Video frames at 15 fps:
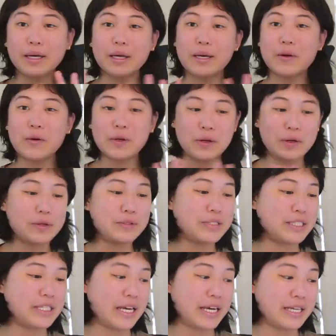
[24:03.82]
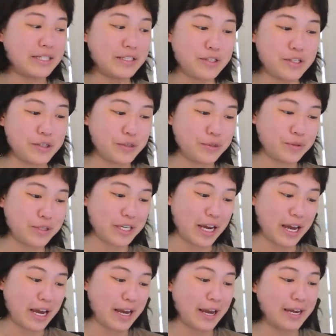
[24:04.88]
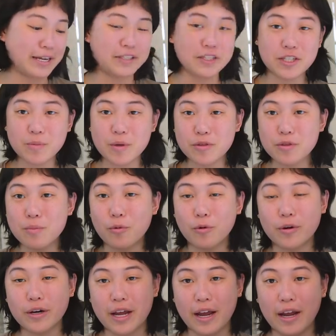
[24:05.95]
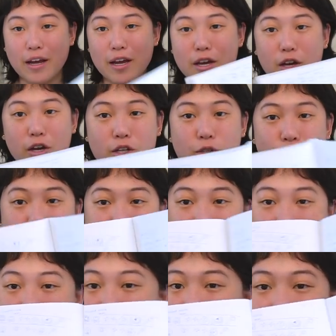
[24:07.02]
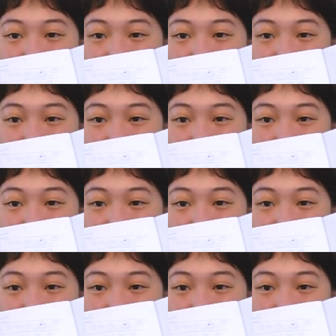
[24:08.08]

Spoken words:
Hello, hello, today is Tuesday and I just spent the morning doing a bunch